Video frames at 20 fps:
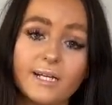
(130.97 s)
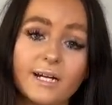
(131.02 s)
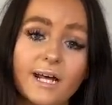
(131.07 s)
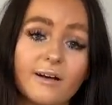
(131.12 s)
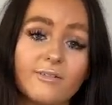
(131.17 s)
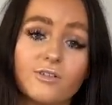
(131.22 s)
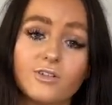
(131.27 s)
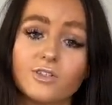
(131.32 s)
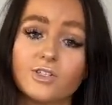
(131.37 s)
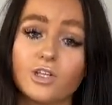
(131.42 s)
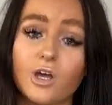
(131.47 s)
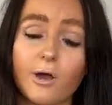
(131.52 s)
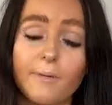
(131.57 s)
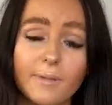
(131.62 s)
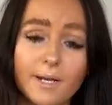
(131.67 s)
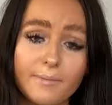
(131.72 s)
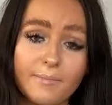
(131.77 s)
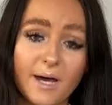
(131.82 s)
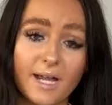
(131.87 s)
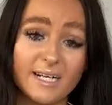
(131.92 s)
I've got so
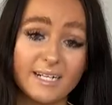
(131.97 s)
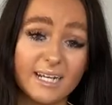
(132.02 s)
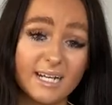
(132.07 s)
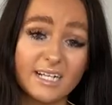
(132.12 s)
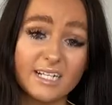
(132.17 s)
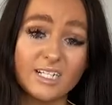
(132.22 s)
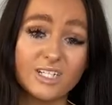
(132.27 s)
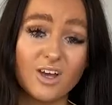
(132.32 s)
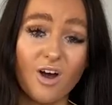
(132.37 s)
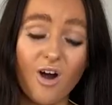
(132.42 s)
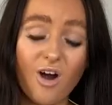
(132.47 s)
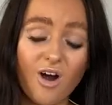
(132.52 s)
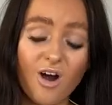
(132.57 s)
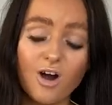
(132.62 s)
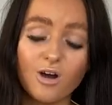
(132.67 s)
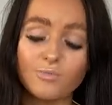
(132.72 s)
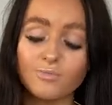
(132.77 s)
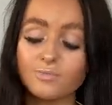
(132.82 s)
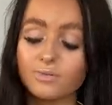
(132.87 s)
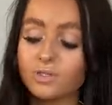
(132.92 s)
many bandana
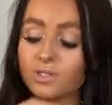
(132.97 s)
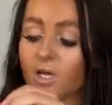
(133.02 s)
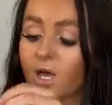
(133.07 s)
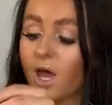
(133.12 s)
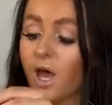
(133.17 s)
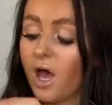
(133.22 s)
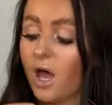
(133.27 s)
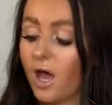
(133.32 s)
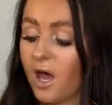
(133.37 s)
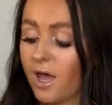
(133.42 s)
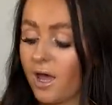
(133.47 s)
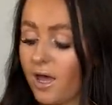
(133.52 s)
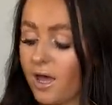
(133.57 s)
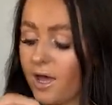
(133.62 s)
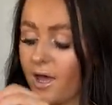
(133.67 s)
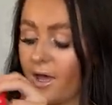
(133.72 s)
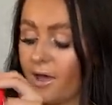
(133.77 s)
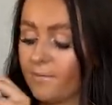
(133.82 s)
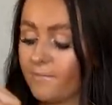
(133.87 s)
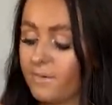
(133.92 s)
tops.
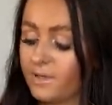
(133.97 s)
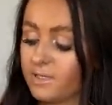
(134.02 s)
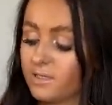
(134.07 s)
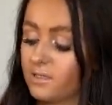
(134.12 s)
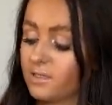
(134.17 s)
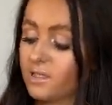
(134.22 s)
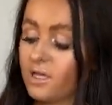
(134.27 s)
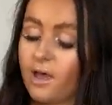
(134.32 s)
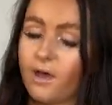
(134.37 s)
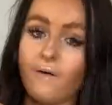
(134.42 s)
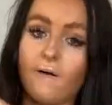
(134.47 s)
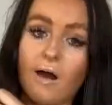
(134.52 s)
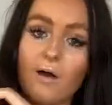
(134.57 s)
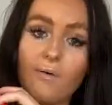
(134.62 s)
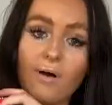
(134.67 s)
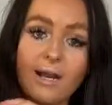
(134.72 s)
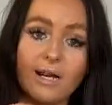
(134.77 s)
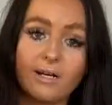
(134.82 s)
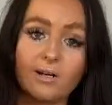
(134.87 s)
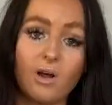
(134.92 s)
So I
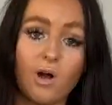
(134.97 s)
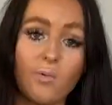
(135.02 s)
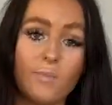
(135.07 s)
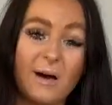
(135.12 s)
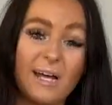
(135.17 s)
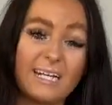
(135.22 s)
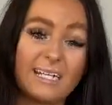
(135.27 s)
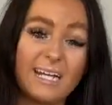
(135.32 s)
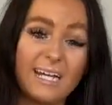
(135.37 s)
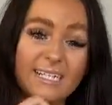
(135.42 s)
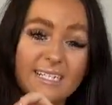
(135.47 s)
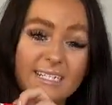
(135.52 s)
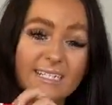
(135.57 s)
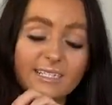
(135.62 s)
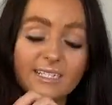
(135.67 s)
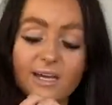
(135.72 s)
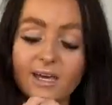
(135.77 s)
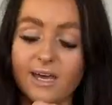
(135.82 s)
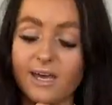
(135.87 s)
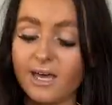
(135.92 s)
went and got a bandana
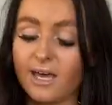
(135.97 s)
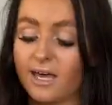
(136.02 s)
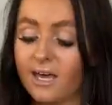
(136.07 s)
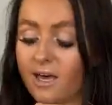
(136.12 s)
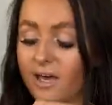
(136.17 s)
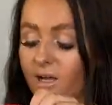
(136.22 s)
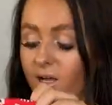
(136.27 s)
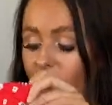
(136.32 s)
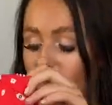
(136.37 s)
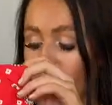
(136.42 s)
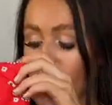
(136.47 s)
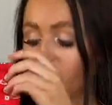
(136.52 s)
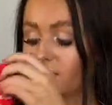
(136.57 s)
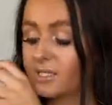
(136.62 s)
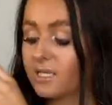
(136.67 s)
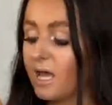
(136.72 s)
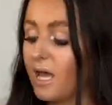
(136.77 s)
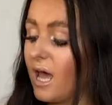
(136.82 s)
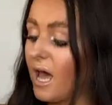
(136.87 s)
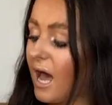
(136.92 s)
skirt because
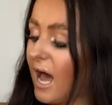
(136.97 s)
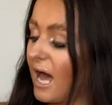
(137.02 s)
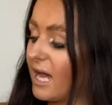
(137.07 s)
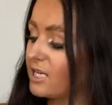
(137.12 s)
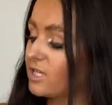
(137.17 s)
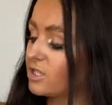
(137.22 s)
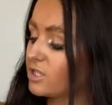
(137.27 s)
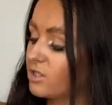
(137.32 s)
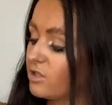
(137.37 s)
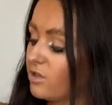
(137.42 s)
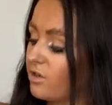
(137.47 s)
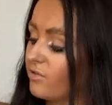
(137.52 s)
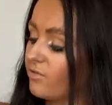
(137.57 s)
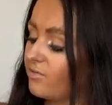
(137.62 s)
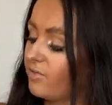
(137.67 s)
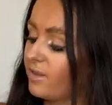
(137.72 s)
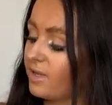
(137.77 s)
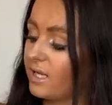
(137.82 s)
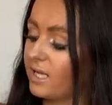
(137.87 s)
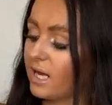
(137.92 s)
I just love
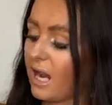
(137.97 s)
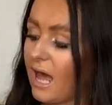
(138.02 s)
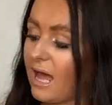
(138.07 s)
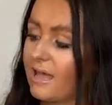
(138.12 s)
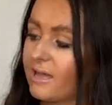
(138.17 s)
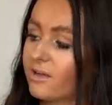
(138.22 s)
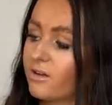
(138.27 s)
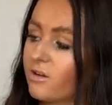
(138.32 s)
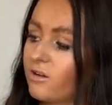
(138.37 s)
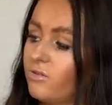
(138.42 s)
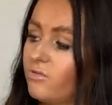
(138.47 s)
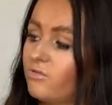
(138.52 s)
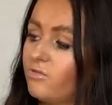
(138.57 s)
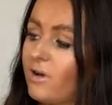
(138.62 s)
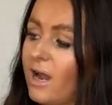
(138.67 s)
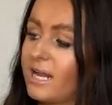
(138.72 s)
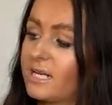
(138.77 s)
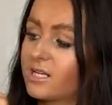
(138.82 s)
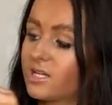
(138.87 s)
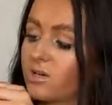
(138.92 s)
the like
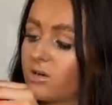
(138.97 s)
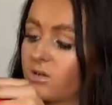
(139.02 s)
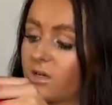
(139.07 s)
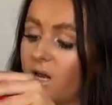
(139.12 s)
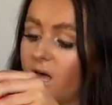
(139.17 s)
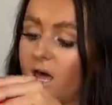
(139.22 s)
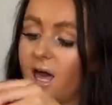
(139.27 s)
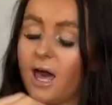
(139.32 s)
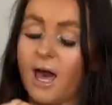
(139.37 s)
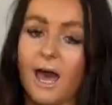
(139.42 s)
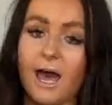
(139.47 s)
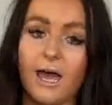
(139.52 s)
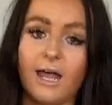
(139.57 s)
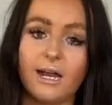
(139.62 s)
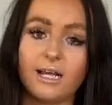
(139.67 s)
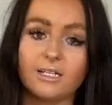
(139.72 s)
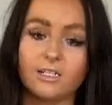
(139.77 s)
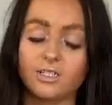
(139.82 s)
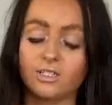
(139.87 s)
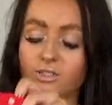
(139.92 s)
red colour, and
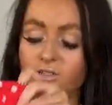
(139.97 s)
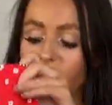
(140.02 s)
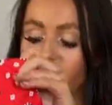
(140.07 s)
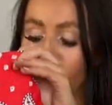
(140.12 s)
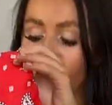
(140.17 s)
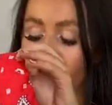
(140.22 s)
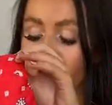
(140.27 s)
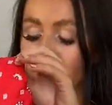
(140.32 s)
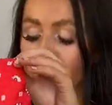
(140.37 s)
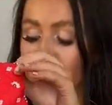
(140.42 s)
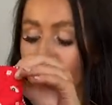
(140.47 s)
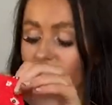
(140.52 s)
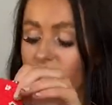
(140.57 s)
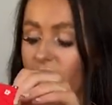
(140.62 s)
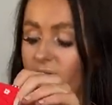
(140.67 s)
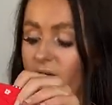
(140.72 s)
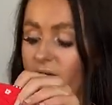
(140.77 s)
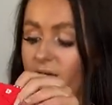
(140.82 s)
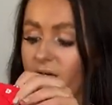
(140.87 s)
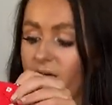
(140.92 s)
I just love the
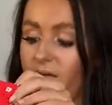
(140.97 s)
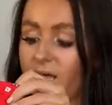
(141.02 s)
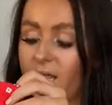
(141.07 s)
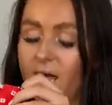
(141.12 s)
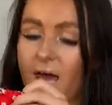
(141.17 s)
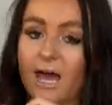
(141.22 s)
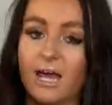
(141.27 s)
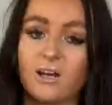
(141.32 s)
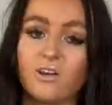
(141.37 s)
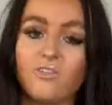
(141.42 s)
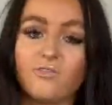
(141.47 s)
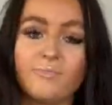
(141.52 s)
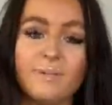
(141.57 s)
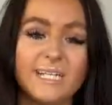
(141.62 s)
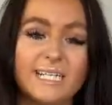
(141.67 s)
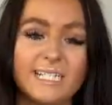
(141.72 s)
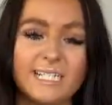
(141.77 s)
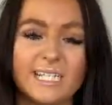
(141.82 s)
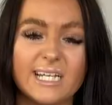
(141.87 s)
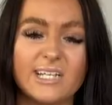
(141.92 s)
skirt. Like, I love
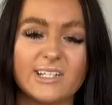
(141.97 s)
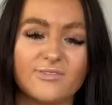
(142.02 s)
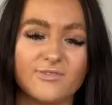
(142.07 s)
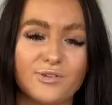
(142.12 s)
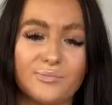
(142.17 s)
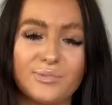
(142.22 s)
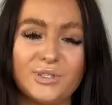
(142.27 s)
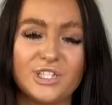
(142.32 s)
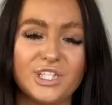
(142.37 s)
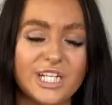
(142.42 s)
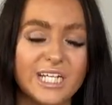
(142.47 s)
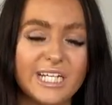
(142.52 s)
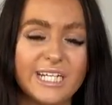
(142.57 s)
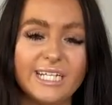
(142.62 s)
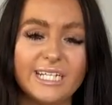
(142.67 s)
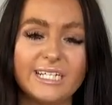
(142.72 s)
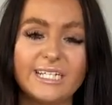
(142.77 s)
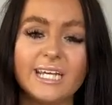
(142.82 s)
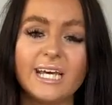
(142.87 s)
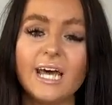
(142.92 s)
mini skirts from
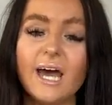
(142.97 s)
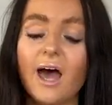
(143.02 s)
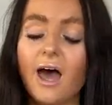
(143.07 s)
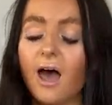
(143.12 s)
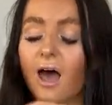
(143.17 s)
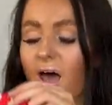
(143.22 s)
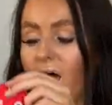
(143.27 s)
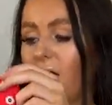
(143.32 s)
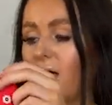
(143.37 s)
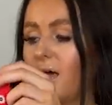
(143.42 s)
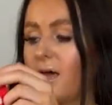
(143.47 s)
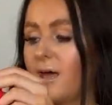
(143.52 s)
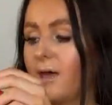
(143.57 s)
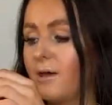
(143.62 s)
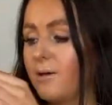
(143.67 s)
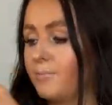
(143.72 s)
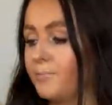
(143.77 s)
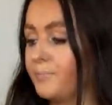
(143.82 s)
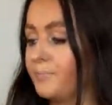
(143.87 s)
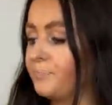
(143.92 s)
Shein.
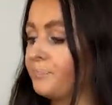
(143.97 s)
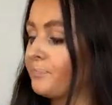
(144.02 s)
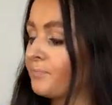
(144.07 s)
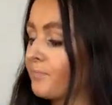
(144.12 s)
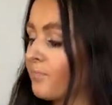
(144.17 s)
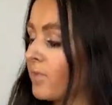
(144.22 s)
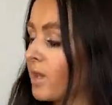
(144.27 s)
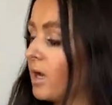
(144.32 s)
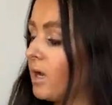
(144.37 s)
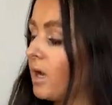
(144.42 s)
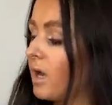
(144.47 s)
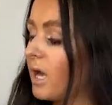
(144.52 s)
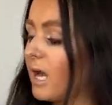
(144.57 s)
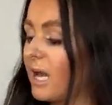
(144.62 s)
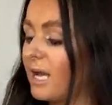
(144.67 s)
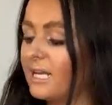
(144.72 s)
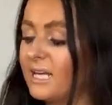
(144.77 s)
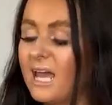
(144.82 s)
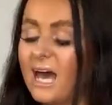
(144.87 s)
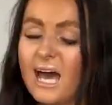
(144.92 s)

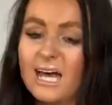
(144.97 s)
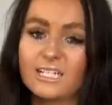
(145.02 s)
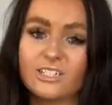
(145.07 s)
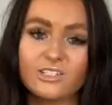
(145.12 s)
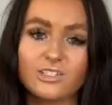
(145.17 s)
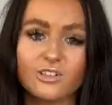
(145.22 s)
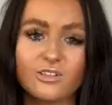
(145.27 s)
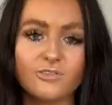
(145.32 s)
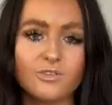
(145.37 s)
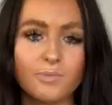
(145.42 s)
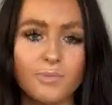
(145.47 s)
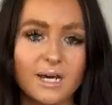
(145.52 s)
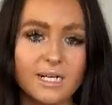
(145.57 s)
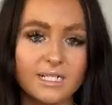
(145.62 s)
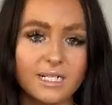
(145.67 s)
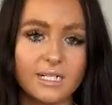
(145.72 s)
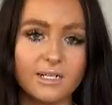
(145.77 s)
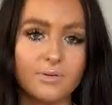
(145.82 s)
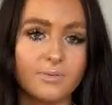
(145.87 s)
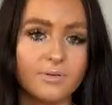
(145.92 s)
And yeah, I just love the
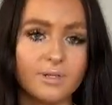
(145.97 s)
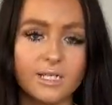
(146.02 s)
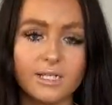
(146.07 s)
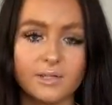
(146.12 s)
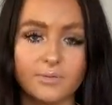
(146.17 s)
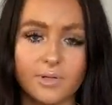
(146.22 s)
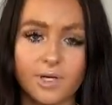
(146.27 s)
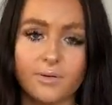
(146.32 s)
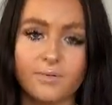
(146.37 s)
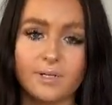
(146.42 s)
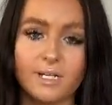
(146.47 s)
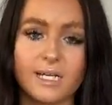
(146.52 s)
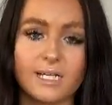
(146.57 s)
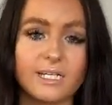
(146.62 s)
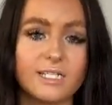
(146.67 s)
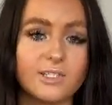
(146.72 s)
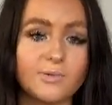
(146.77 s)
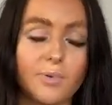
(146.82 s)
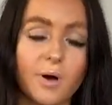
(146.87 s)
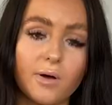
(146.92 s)
bandana print at the moment. Like,
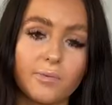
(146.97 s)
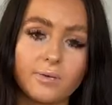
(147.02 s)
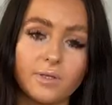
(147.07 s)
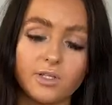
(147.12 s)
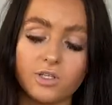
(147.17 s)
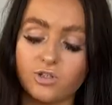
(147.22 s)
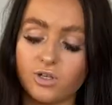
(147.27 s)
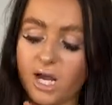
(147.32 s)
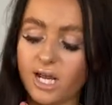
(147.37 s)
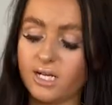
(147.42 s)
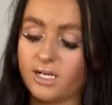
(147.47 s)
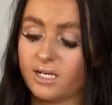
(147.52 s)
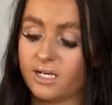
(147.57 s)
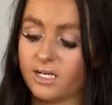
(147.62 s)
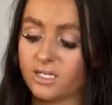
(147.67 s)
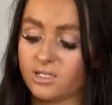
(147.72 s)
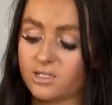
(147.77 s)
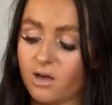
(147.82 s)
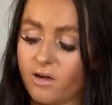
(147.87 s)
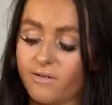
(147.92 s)
it's a popular trend, and I
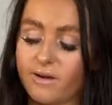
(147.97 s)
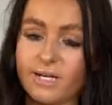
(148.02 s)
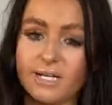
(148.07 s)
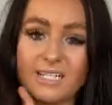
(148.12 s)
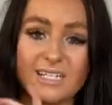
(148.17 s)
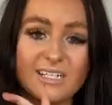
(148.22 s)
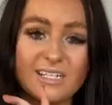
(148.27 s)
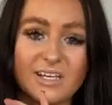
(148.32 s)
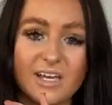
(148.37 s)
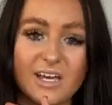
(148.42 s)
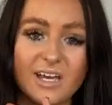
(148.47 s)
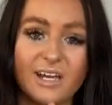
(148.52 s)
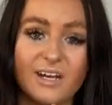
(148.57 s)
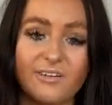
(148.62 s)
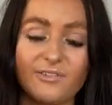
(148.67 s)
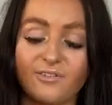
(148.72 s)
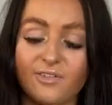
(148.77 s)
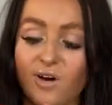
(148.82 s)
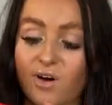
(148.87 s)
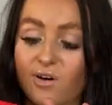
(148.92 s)
saw it in a skirt and I
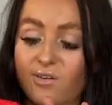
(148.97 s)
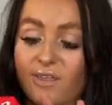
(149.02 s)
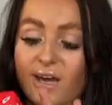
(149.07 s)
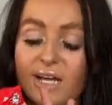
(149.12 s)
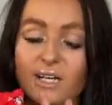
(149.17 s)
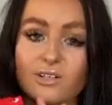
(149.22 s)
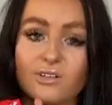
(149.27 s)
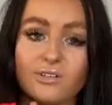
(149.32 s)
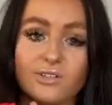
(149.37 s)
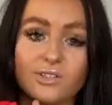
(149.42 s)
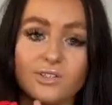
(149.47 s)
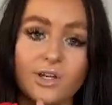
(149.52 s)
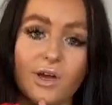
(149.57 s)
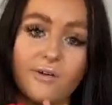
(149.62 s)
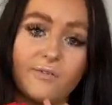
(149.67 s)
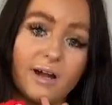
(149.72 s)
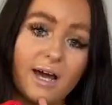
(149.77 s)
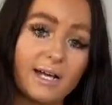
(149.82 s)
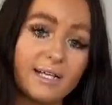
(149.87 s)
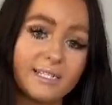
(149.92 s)
thought that would look so
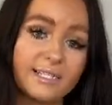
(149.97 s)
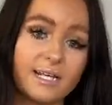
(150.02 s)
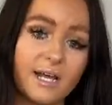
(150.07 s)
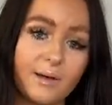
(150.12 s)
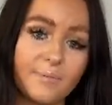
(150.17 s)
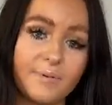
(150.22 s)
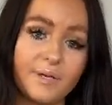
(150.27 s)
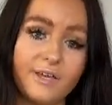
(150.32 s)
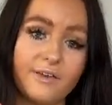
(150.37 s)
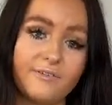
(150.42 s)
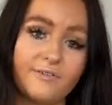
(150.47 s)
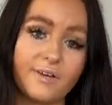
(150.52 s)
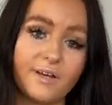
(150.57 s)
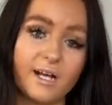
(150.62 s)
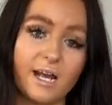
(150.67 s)
nice in Ibiza.